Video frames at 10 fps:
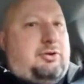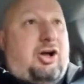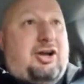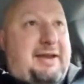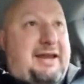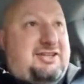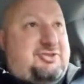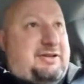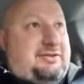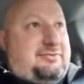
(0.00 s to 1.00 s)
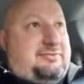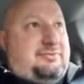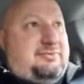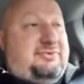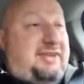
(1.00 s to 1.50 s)
Clock management
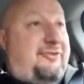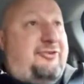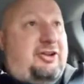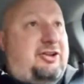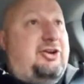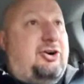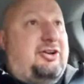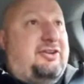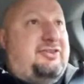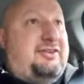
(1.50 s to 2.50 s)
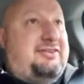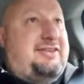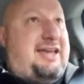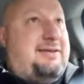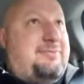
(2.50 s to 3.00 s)
definitely hurt us in this
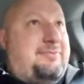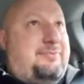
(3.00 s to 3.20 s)
game.